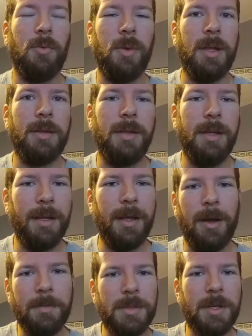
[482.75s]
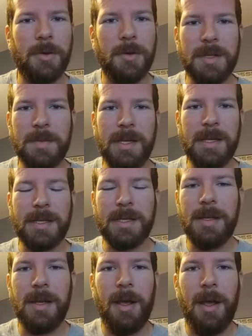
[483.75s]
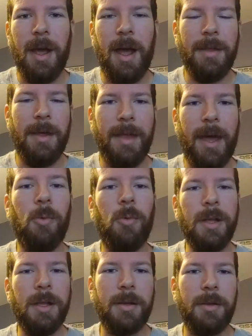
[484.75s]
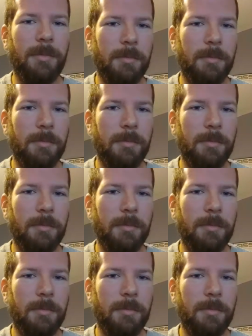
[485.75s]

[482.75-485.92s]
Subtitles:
week leading up to Christmas, and then that week